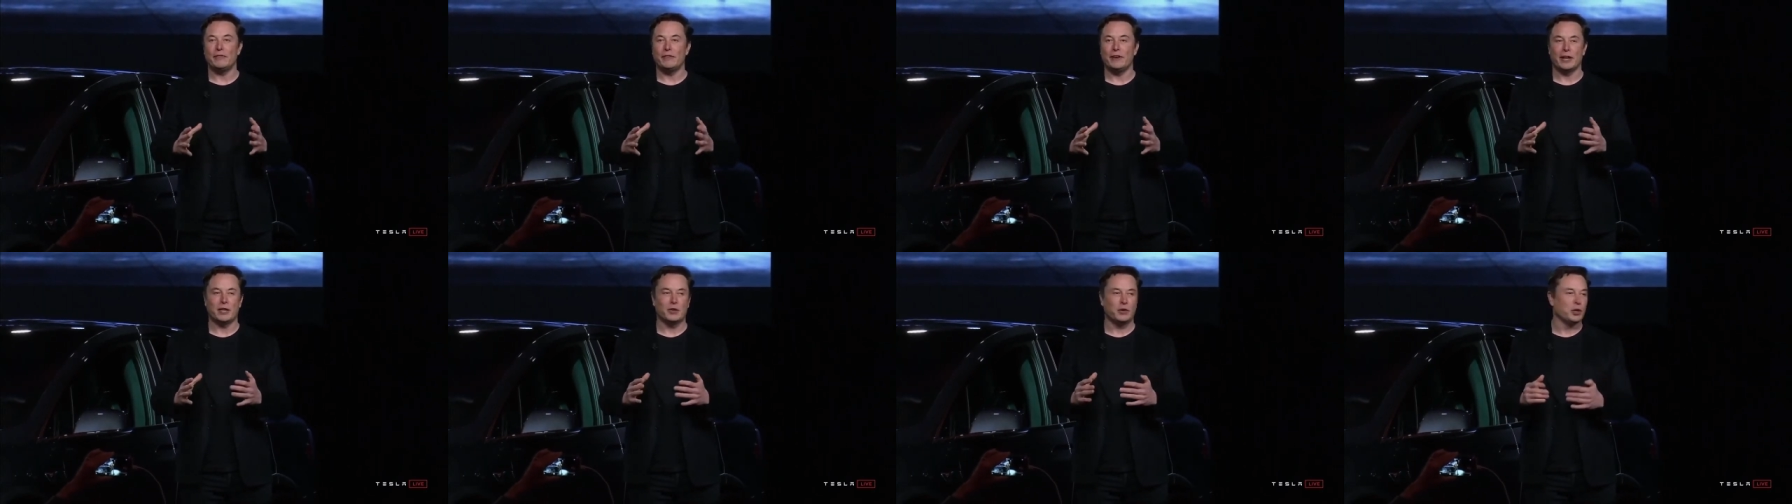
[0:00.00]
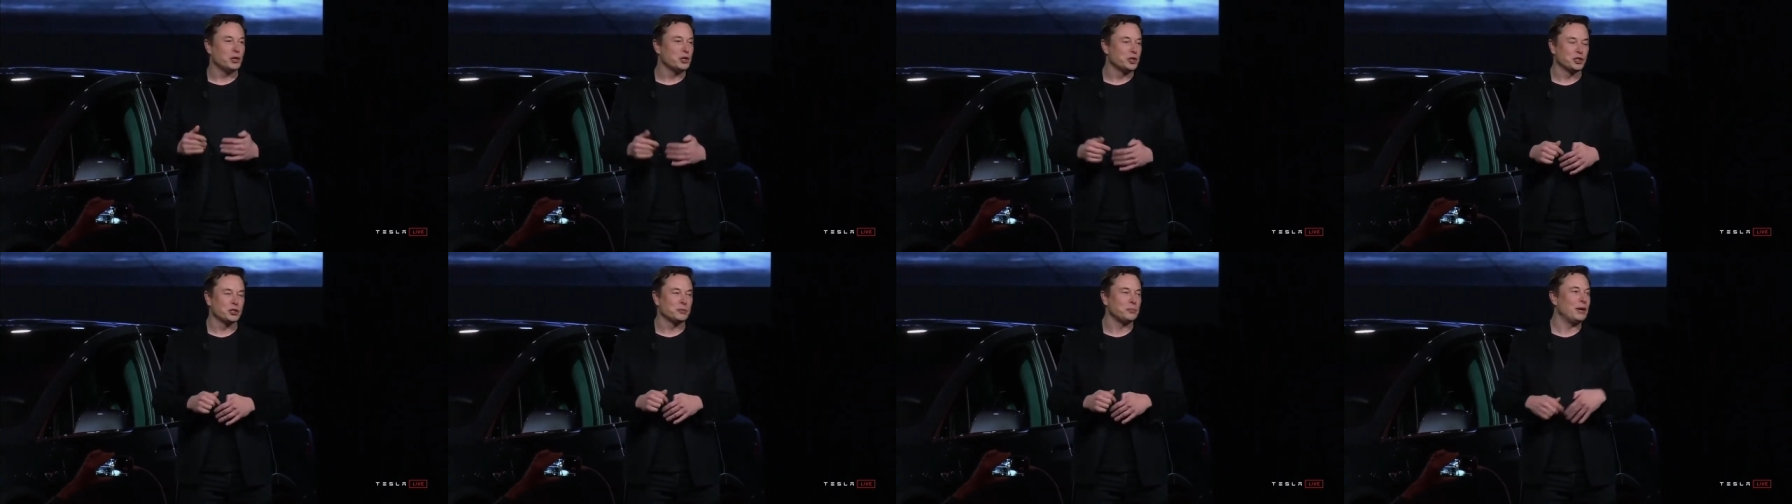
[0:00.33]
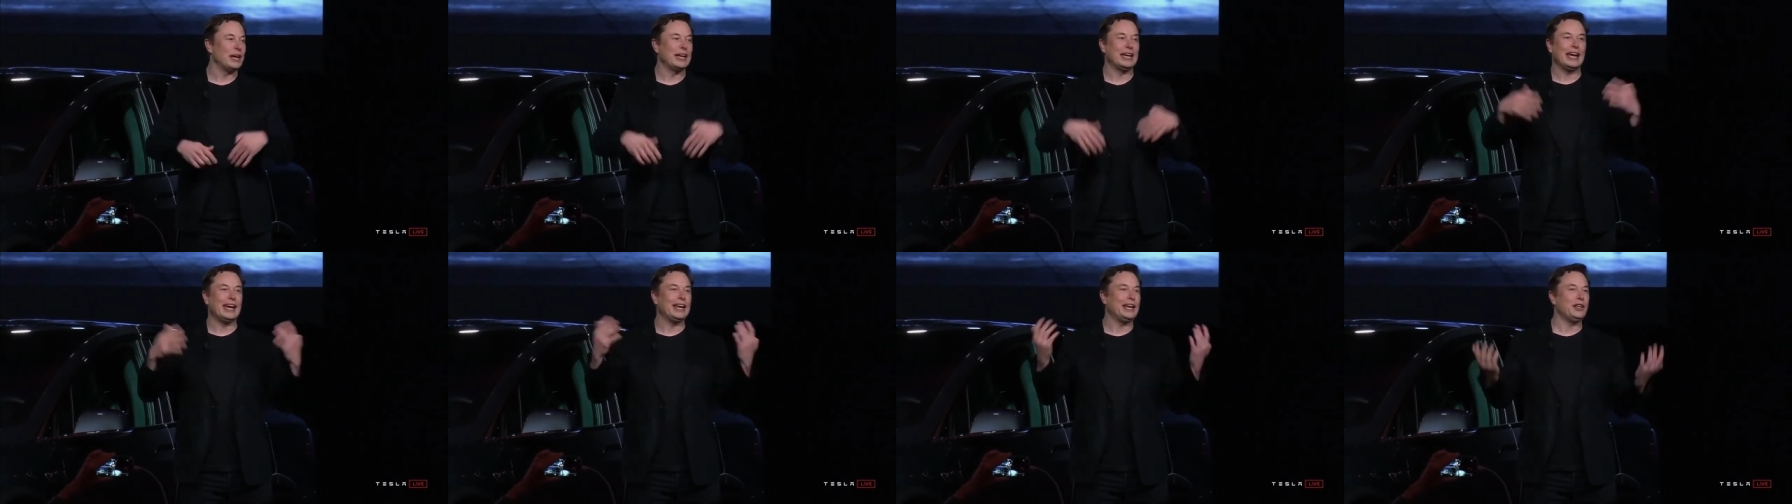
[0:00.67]
factory, you can just
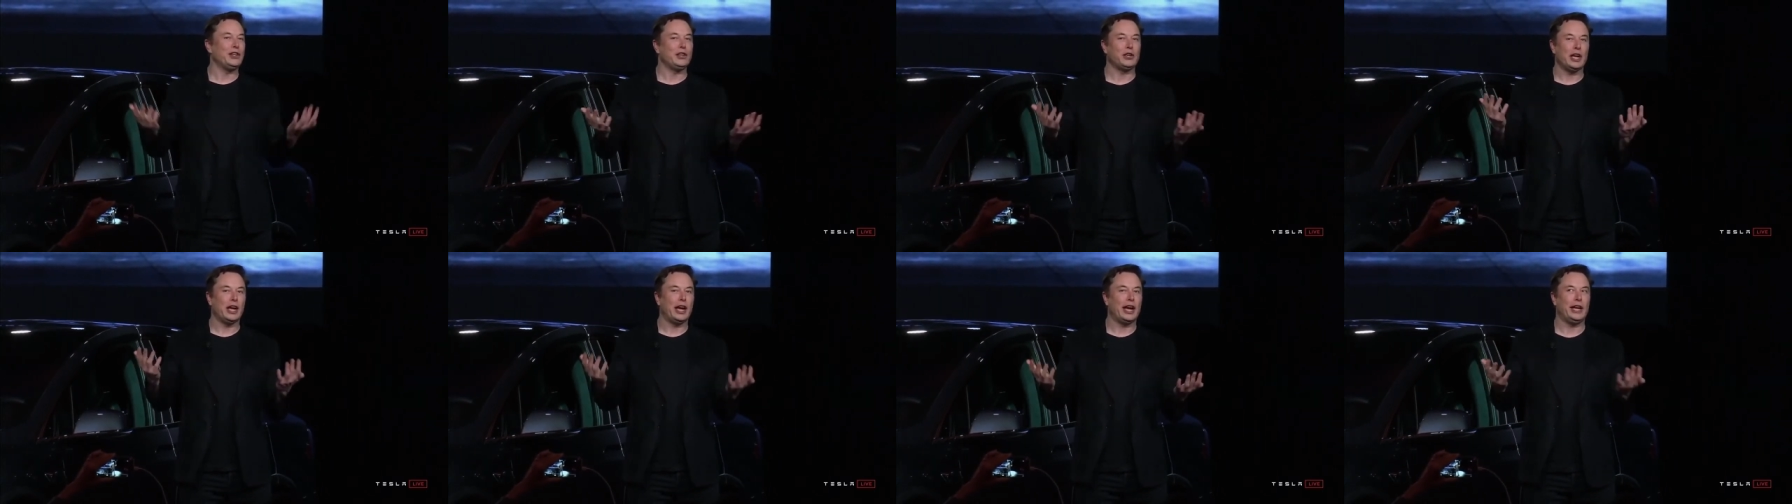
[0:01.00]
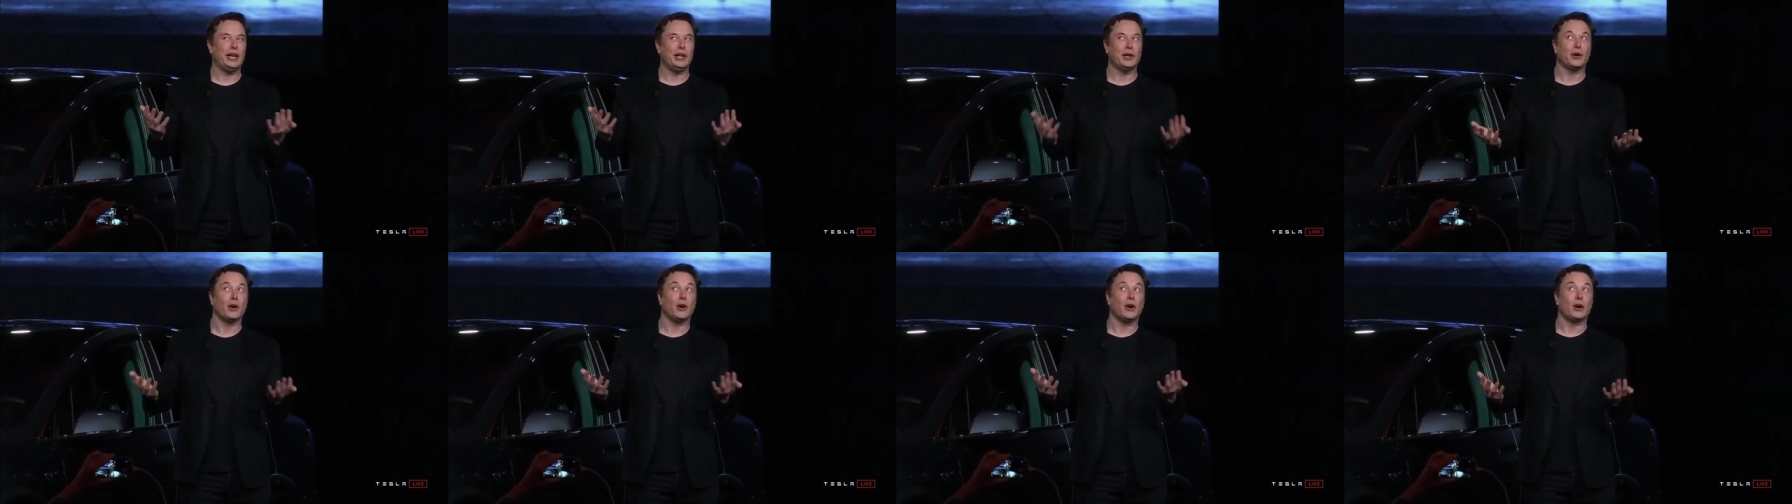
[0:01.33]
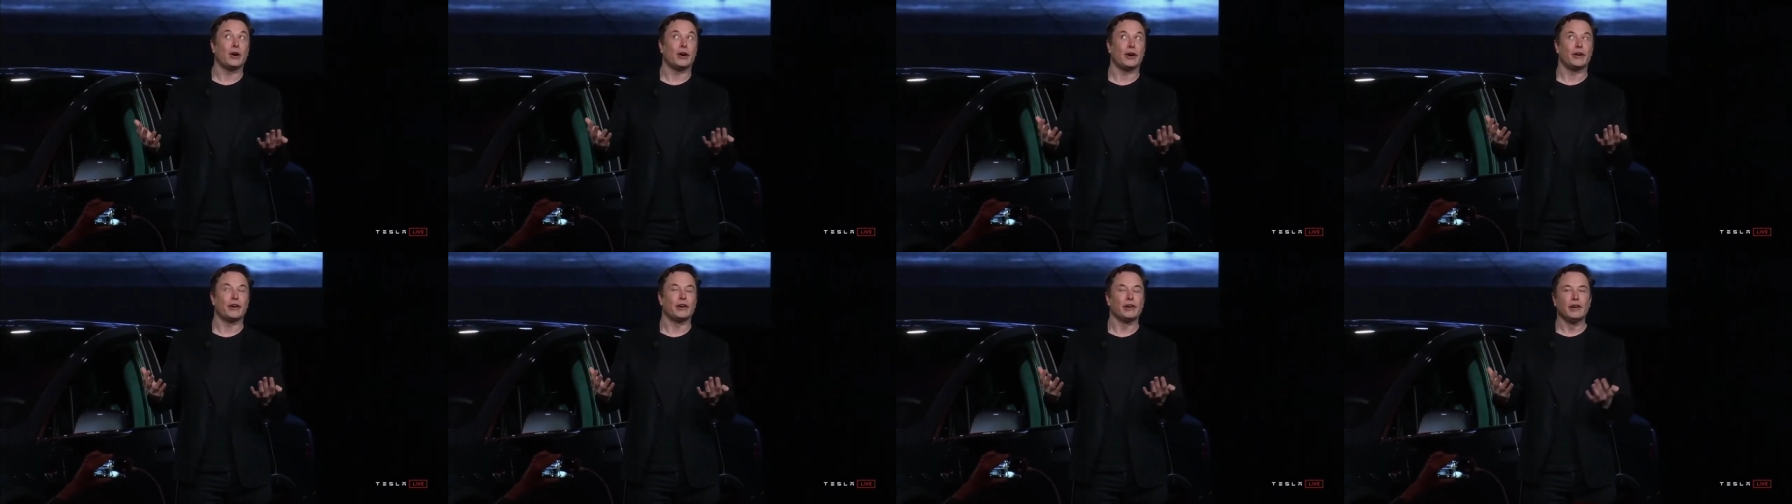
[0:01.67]
make any, any
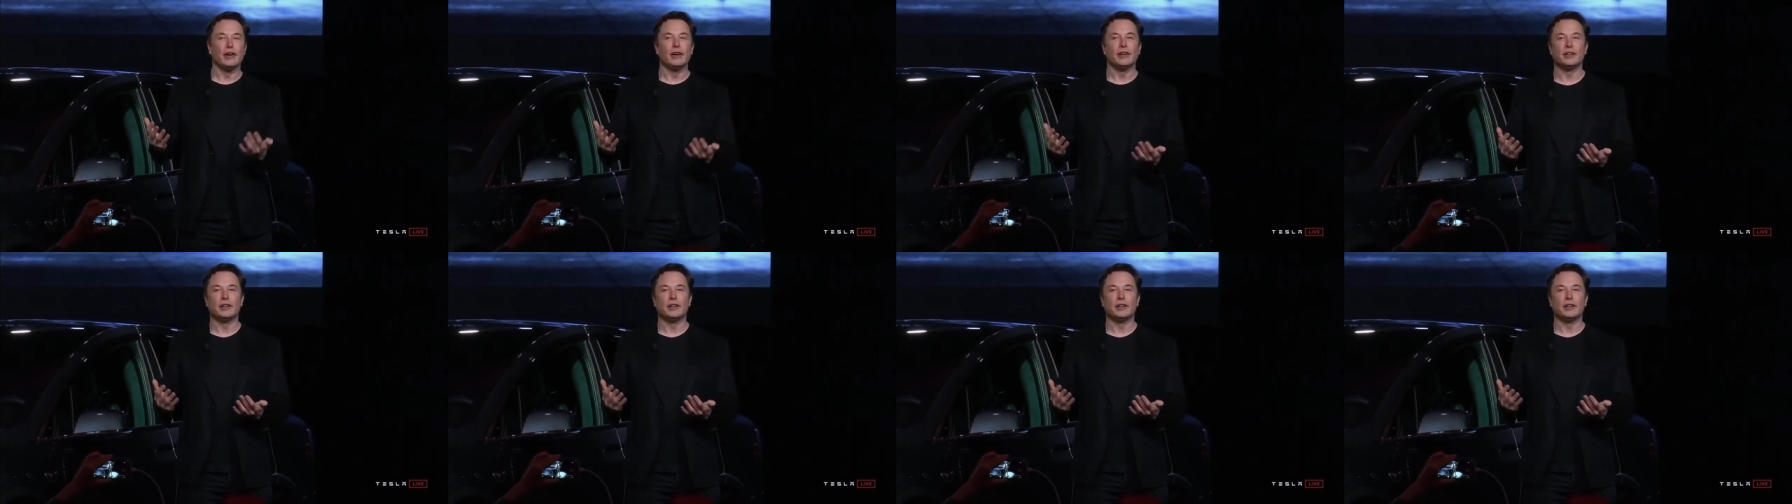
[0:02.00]
car.